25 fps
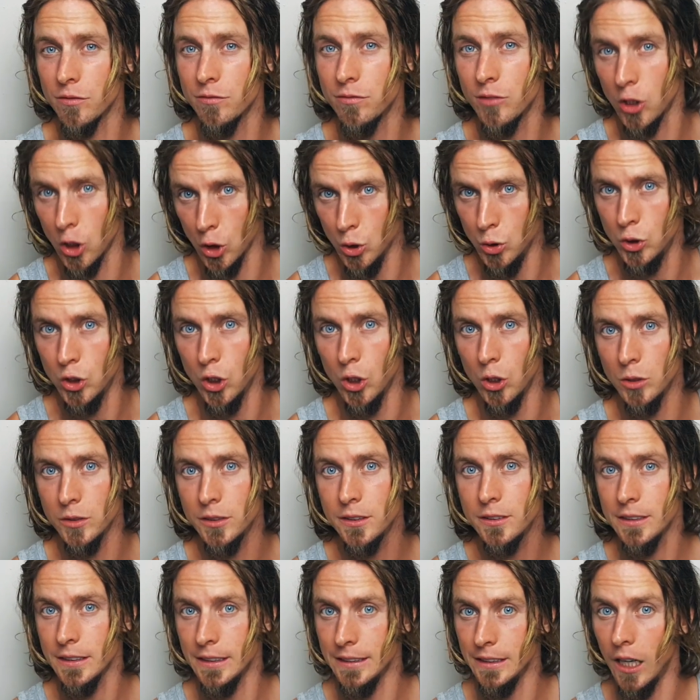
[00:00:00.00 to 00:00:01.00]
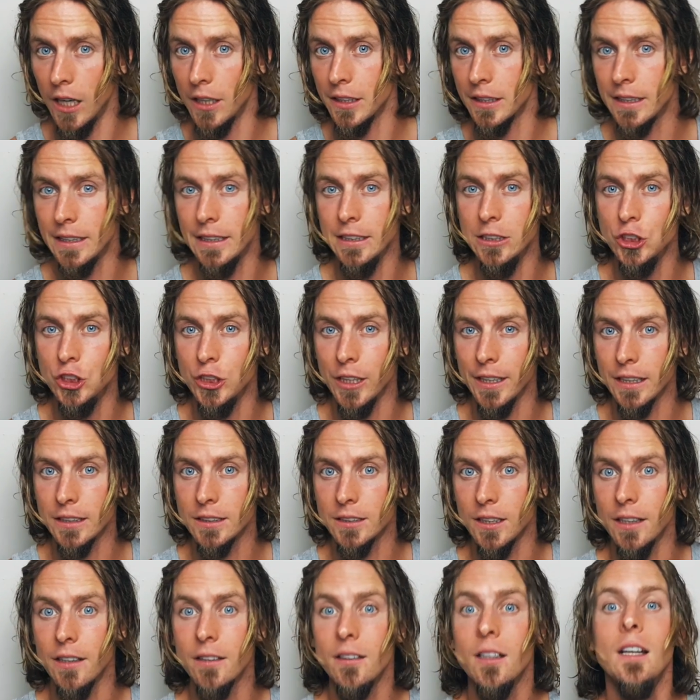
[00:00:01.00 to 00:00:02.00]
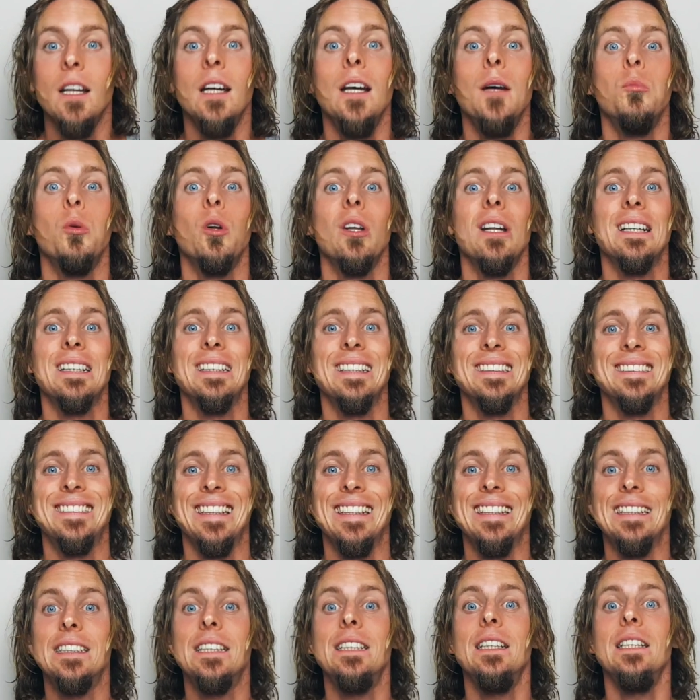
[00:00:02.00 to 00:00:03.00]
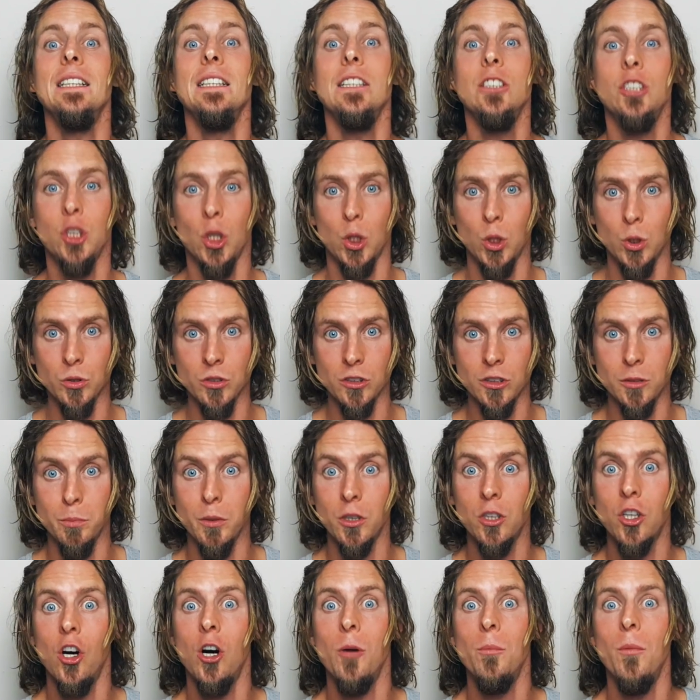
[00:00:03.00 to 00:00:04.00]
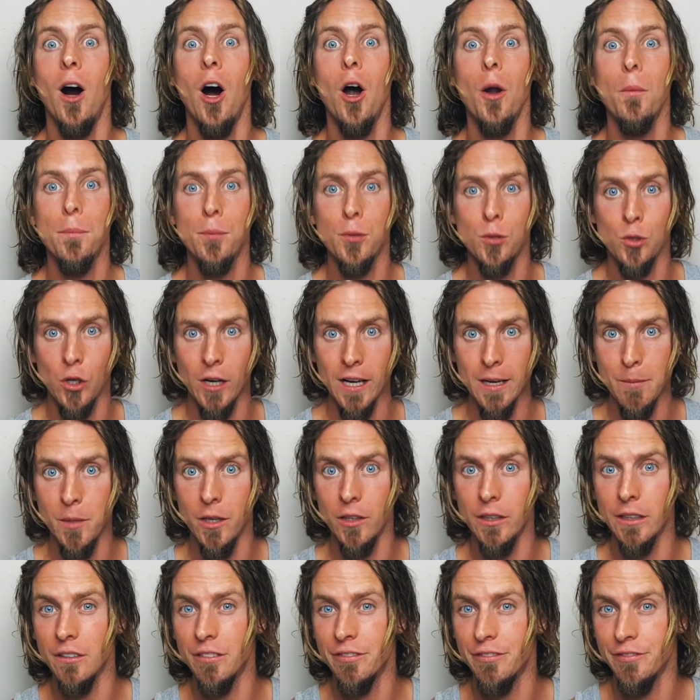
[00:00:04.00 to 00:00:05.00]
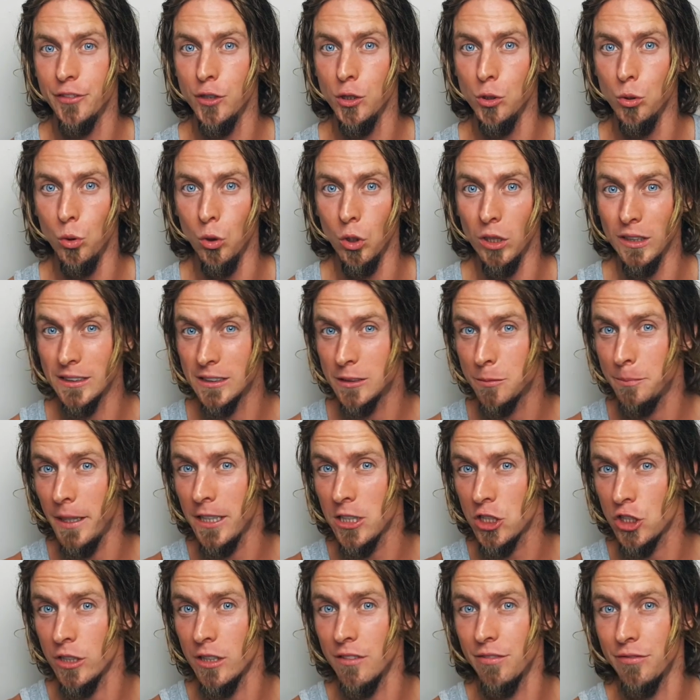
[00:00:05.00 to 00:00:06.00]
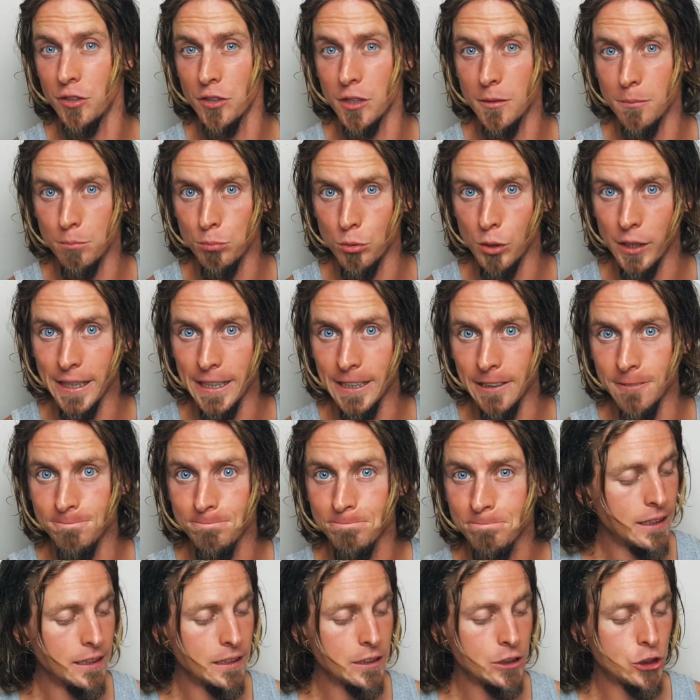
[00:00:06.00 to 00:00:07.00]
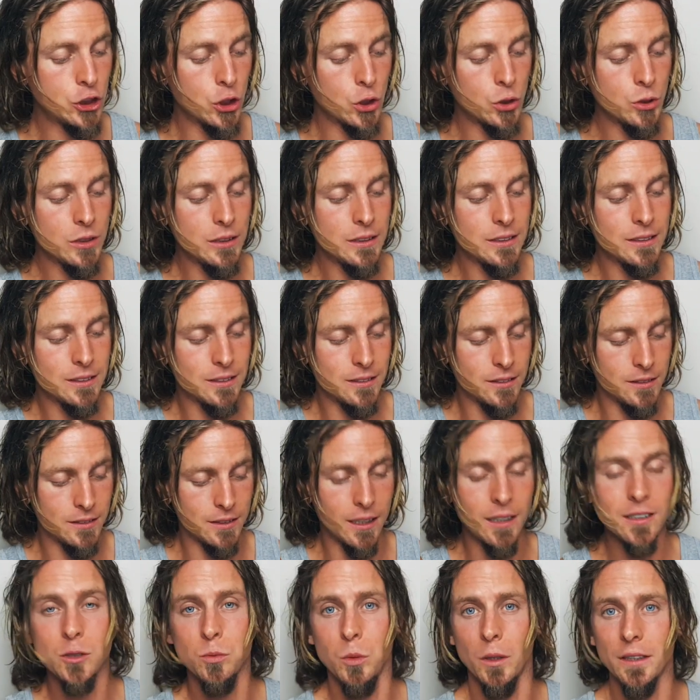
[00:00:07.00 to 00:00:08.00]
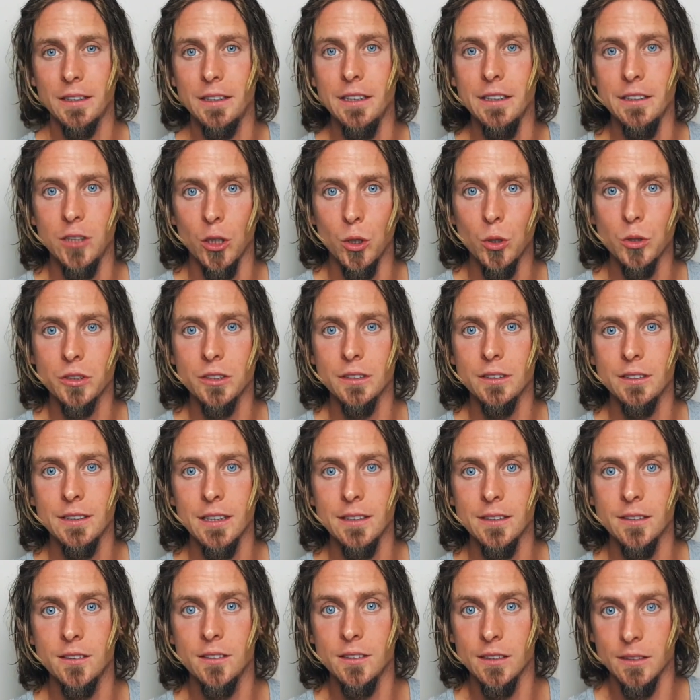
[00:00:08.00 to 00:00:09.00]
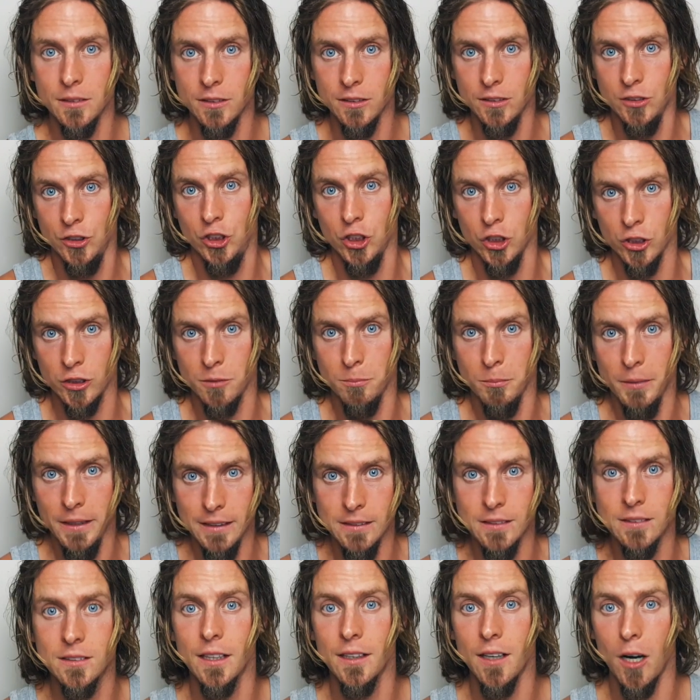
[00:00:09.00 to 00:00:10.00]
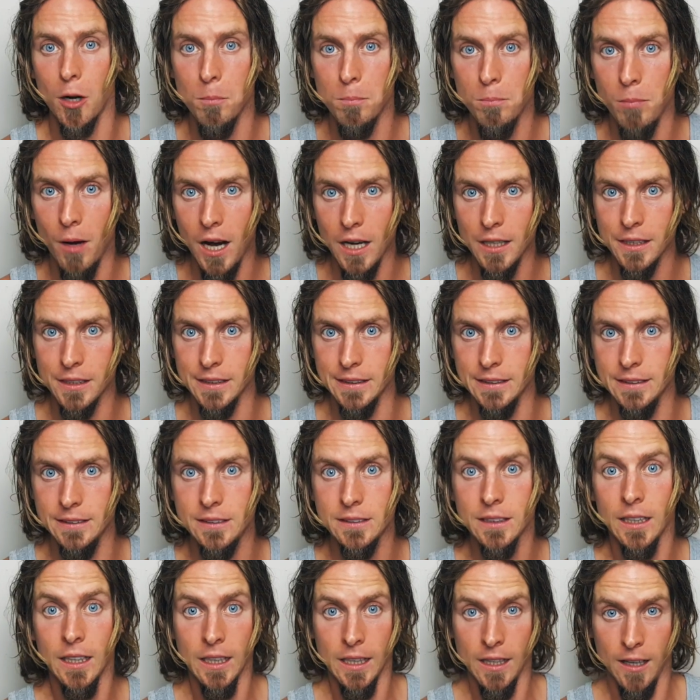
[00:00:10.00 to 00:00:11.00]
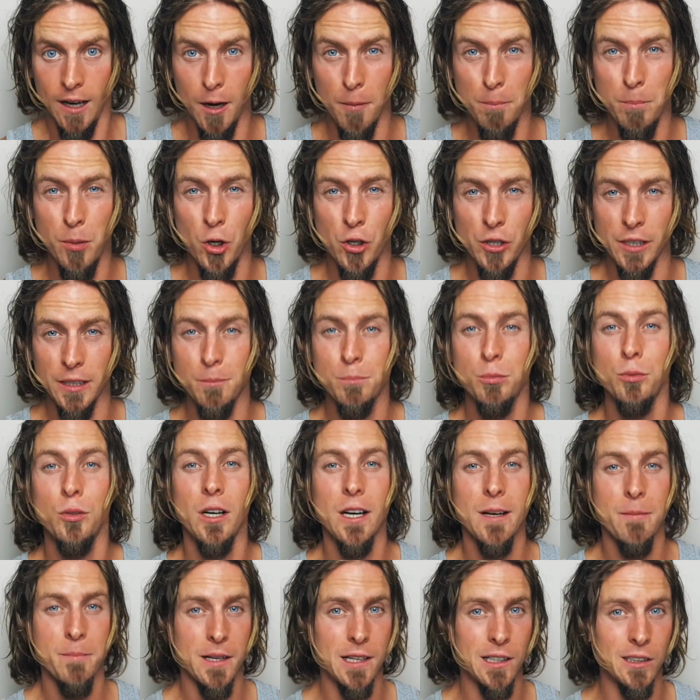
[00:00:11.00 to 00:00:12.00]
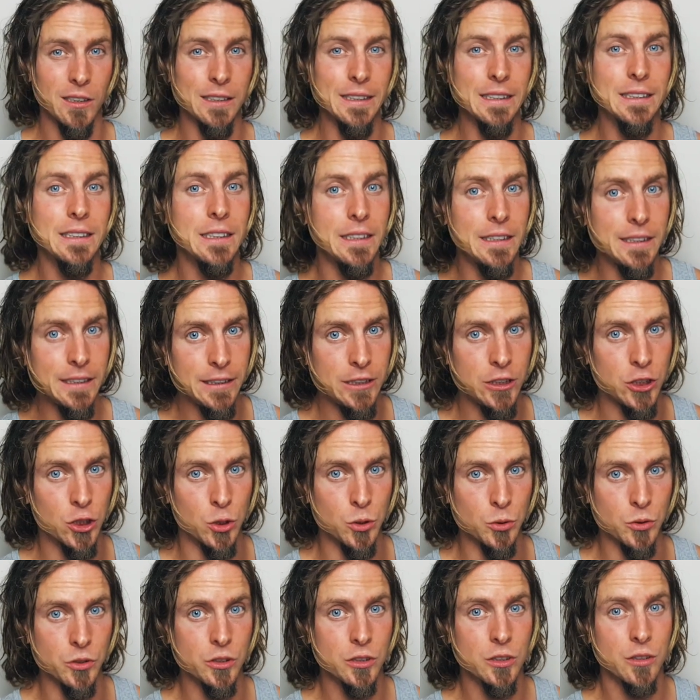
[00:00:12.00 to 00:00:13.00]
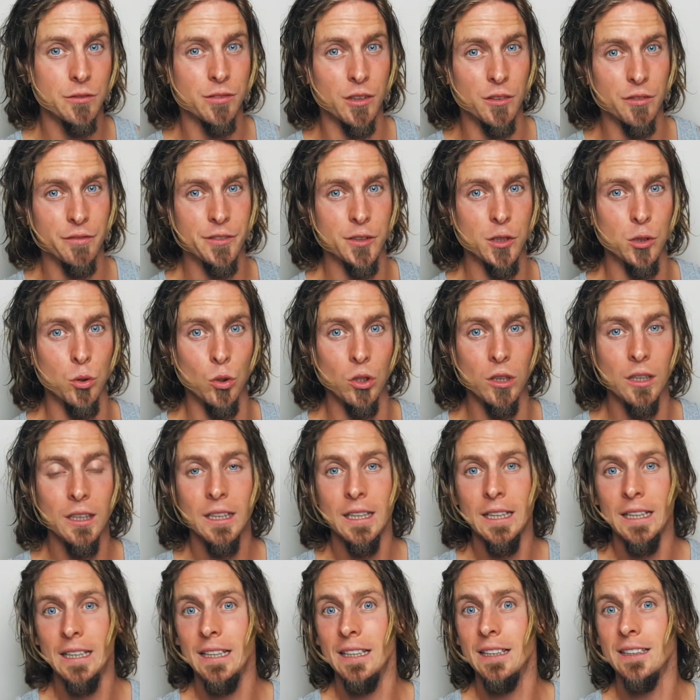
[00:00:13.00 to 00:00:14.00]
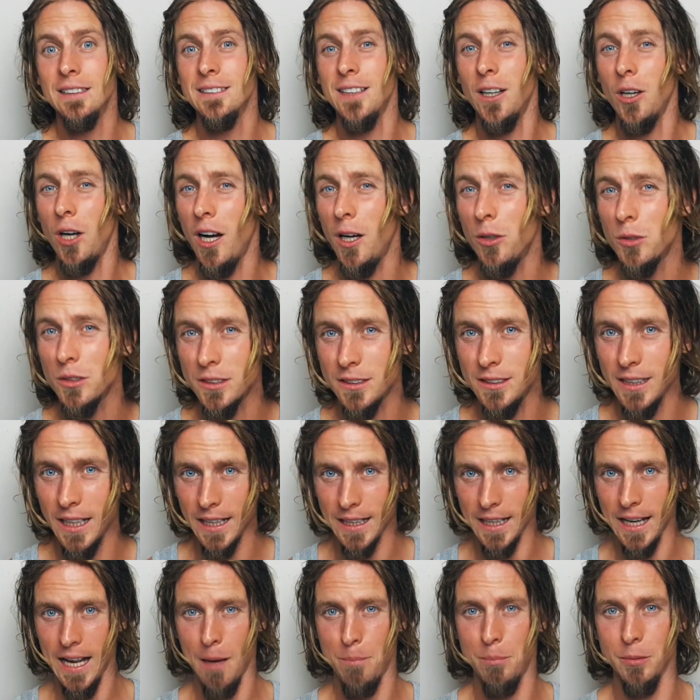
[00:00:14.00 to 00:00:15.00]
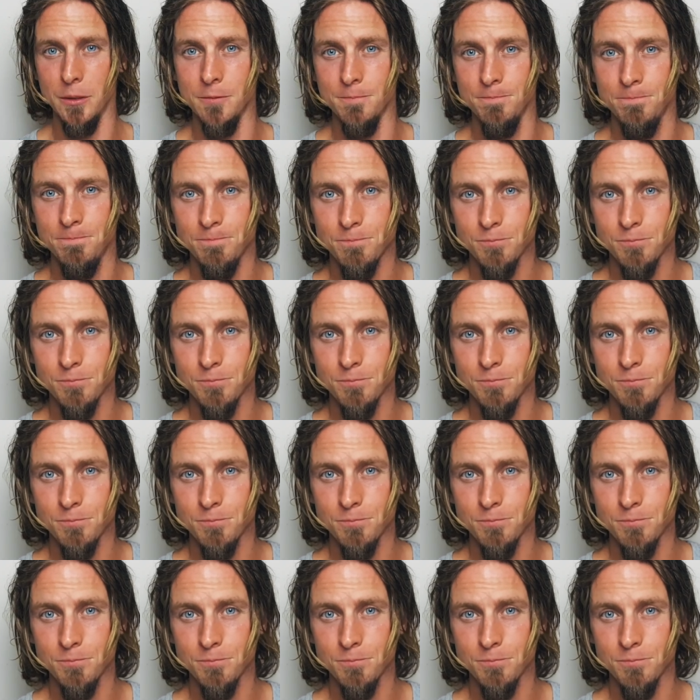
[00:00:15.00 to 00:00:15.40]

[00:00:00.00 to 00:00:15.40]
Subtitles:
of glucose on the ketogenic diet, but like I said, ketones become our primary fuel, especially for the brain. So that's what ketosis is. It just means that our bodies are burning primarily ketones for fuel. Now, how does that happen?